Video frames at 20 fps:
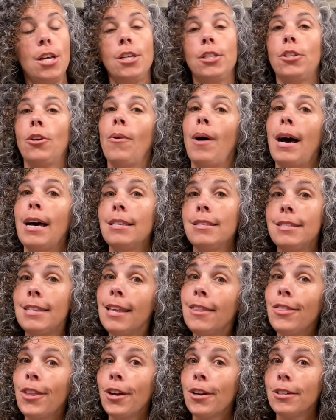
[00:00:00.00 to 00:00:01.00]
So I
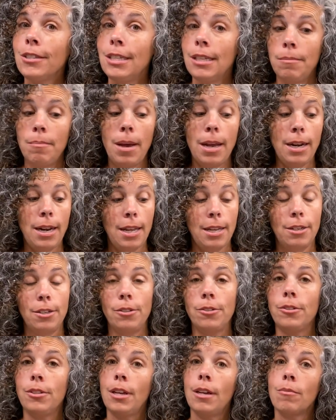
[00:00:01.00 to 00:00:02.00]
sat there and did my
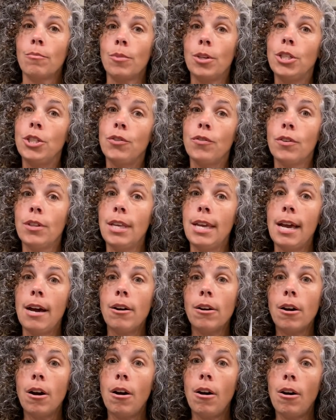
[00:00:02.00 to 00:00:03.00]
nails and reached for the
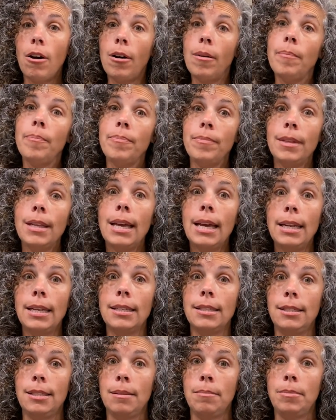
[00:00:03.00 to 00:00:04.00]
alcohol, and
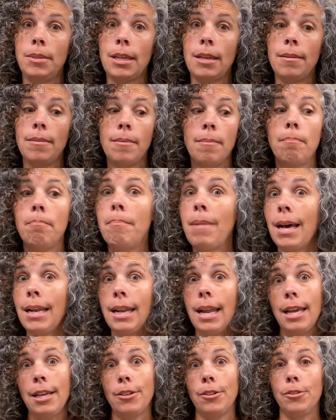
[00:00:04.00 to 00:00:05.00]
it's empty. My
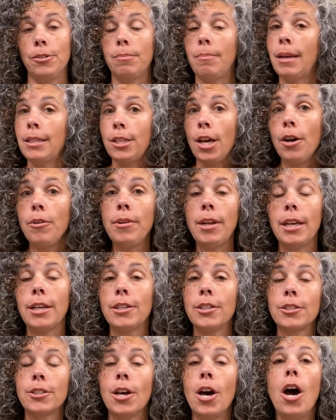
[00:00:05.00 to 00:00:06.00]
nails, my
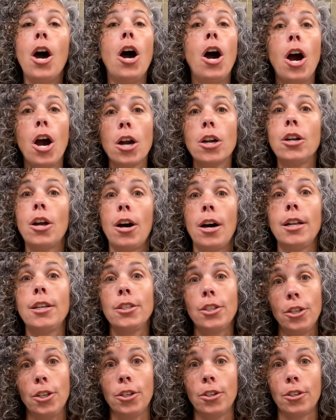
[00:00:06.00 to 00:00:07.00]
toenails are
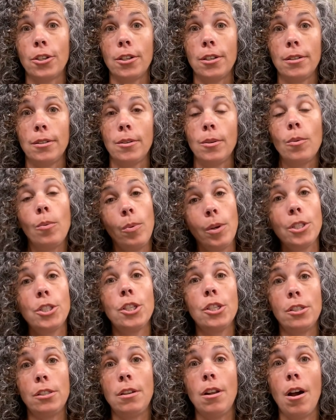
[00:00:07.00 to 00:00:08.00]
not cured, which
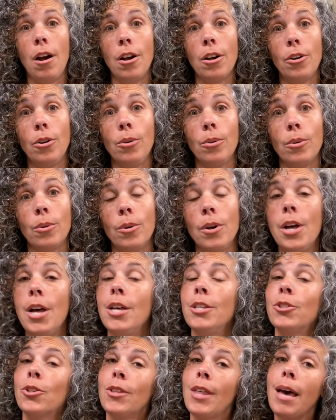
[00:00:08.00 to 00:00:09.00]
is not cool.
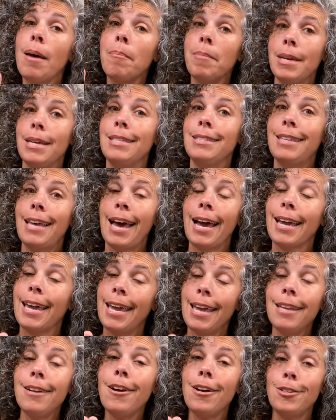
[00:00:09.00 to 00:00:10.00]
So that means I
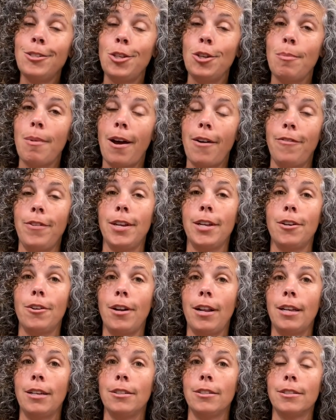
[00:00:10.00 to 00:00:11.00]
cannot do my
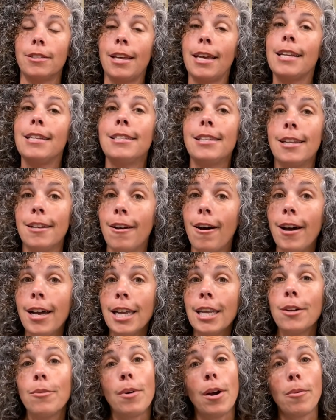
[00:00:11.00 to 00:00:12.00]
fingernails. And
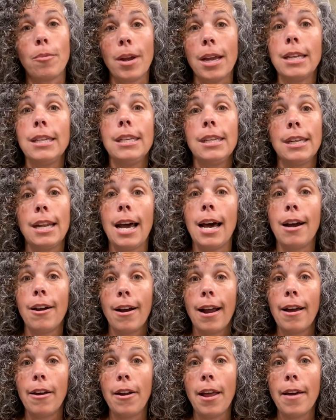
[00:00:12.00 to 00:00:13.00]
tonight, while Randy and I
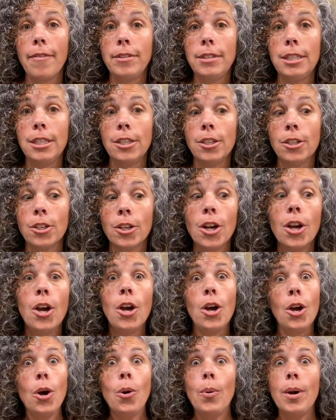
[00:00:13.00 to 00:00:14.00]
are out having dinner,
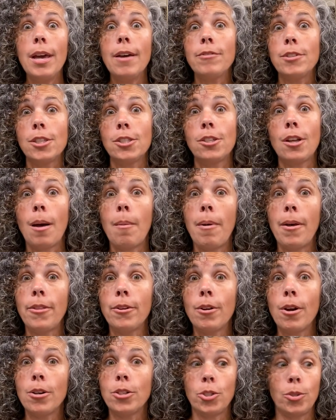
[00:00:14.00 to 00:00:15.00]
we have to stop by the
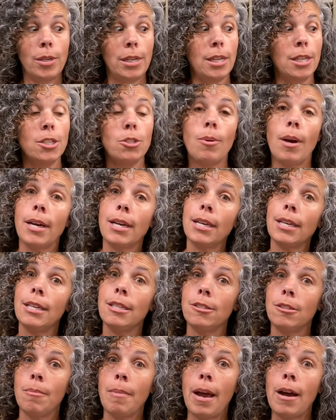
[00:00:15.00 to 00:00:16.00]
grocery so I can
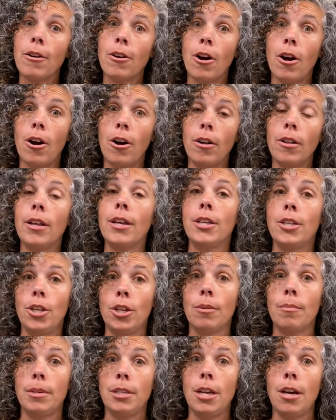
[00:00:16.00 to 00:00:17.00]
get some alcohol and
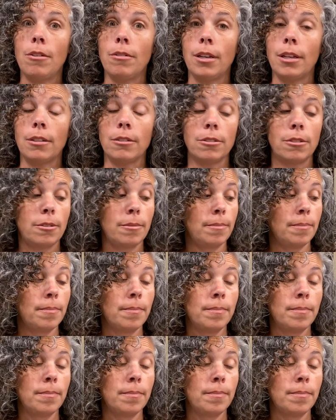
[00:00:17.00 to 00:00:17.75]
cure my toenails.